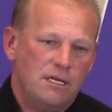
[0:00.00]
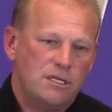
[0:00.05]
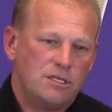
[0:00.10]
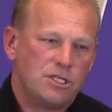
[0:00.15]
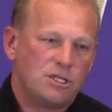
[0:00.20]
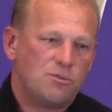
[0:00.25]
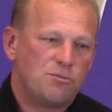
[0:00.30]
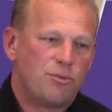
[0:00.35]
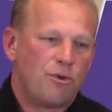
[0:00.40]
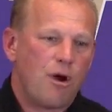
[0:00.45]

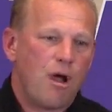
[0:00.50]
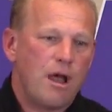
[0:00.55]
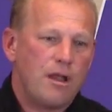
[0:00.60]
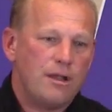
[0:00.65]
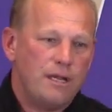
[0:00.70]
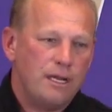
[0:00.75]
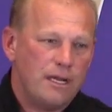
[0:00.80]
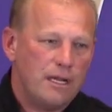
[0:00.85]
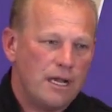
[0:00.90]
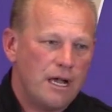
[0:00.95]
just
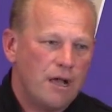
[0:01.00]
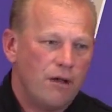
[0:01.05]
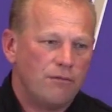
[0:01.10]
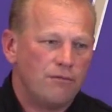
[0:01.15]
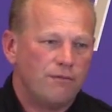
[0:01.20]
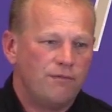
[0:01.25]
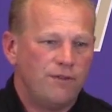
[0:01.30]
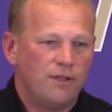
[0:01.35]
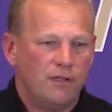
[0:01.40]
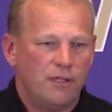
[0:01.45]
broadening
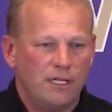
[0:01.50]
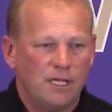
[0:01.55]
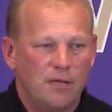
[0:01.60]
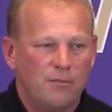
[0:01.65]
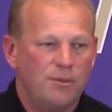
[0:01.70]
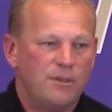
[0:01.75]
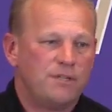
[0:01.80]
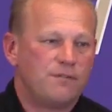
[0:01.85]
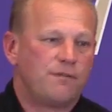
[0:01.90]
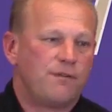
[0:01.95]
out, filling
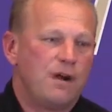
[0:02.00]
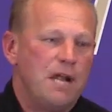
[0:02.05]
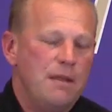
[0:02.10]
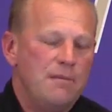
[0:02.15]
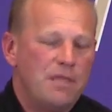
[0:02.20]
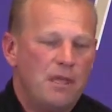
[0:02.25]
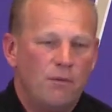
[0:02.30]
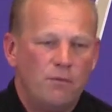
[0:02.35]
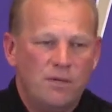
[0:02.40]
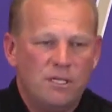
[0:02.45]
up his
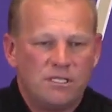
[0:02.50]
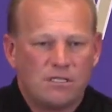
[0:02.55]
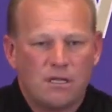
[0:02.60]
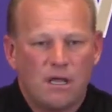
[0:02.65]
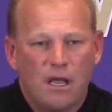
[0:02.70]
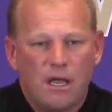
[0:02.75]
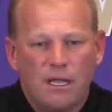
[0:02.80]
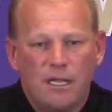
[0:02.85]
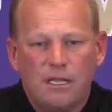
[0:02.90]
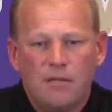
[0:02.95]
frame that we
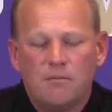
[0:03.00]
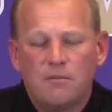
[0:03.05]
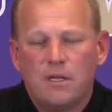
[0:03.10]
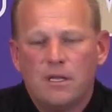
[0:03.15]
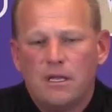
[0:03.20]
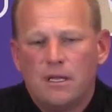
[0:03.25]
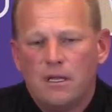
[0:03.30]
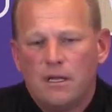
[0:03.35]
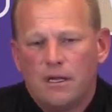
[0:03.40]
saw in him.